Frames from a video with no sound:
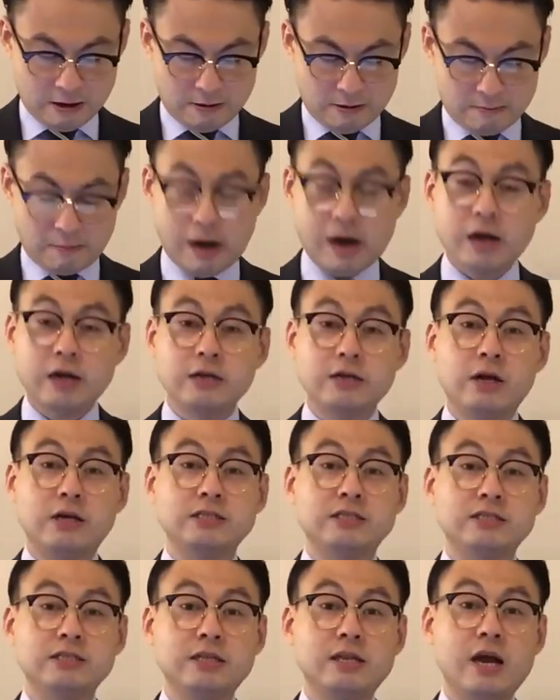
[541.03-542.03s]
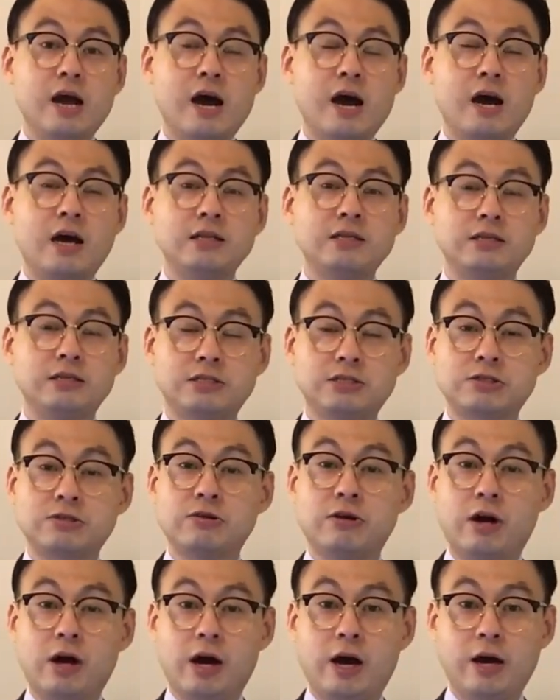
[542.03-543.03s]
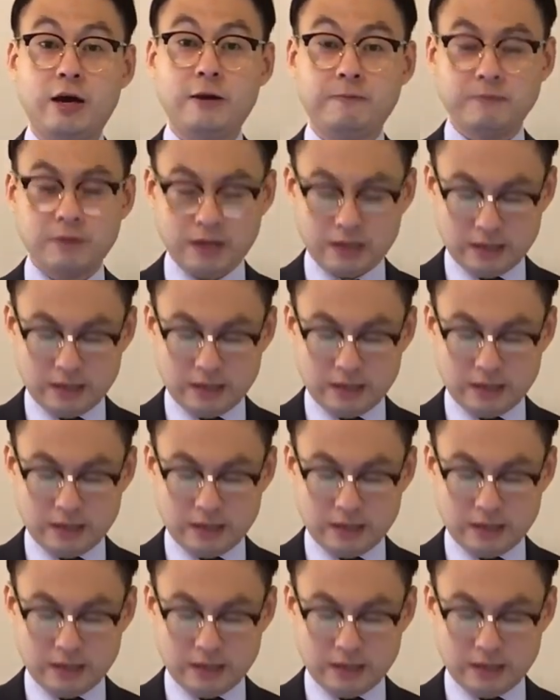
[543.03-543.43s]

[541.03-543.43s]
Mark does not describe